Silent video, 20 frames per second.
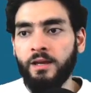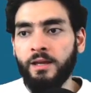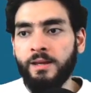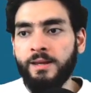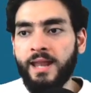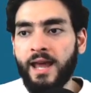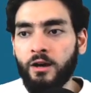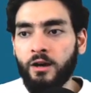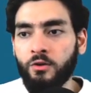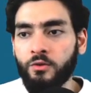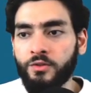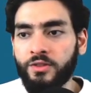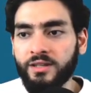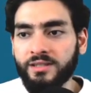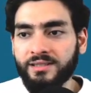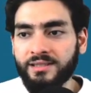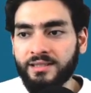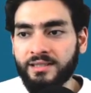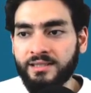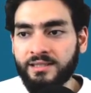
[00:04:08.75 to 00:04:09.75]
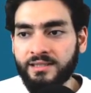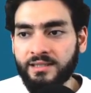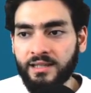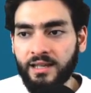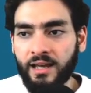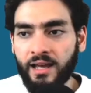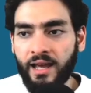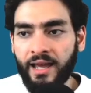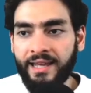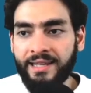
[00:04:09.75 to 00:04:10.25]
Now, this is
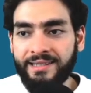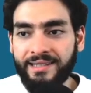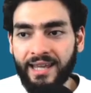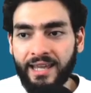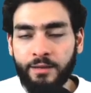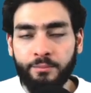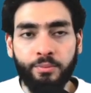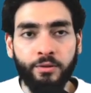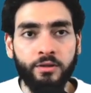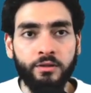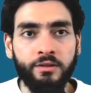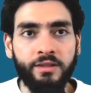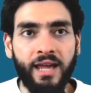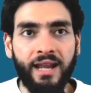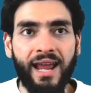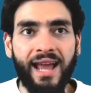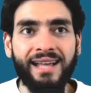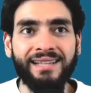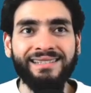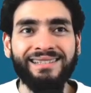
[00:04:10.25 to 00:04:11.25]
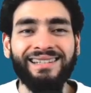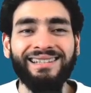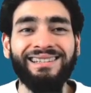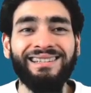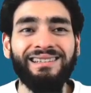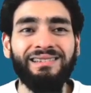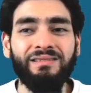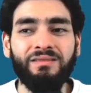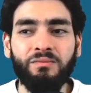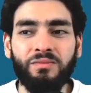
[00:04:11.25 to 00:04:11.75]
a table that has the
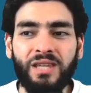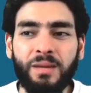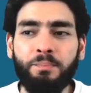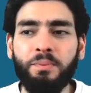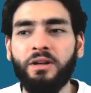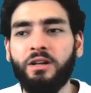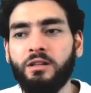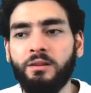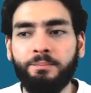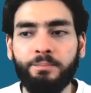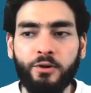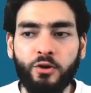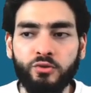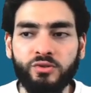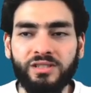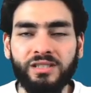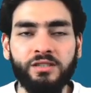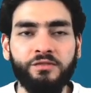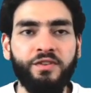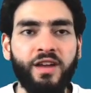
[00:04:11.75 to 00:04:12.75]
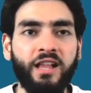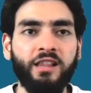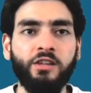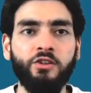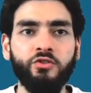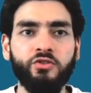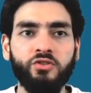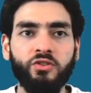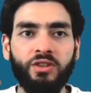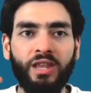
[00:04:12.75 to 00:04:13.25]
typical process
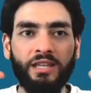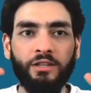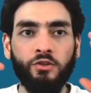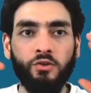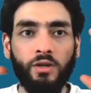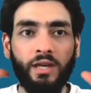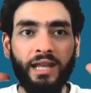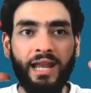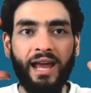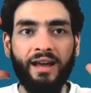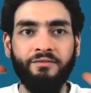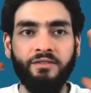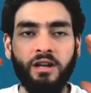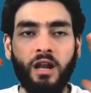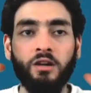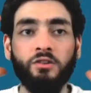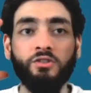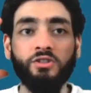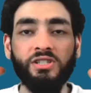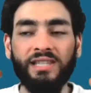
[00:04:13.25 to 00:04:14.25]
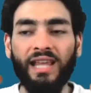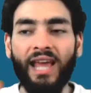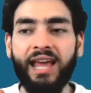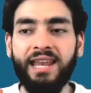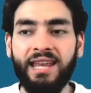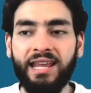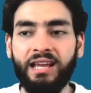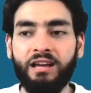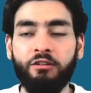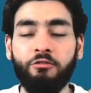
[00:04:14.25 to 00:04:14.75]
values so that you can have an
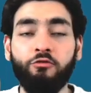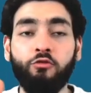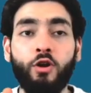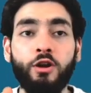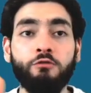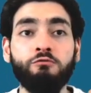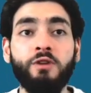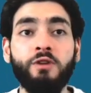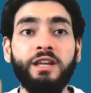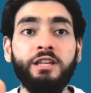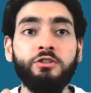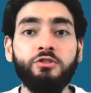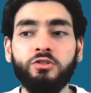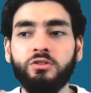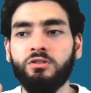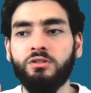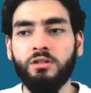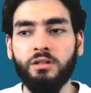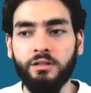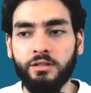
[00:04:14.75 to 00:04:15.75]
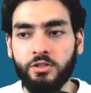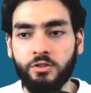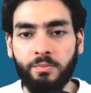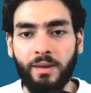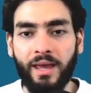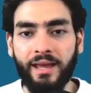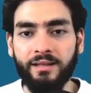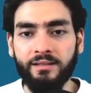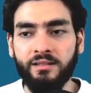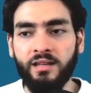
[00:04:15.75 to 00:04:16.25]
understanding of what ranges to
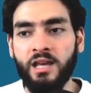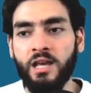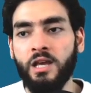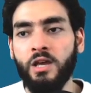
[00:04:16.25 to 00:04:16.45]
expect.